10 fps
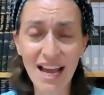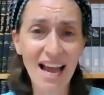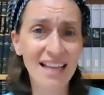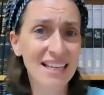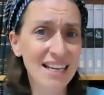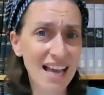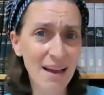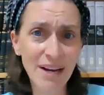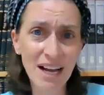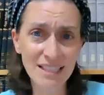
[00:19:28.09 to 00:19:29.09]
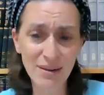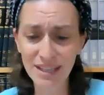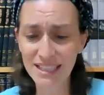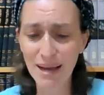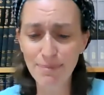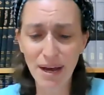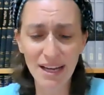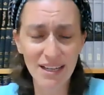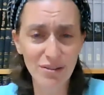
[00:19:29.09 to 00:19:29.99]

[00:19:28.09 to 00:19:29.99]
and that he came in contact with a dead body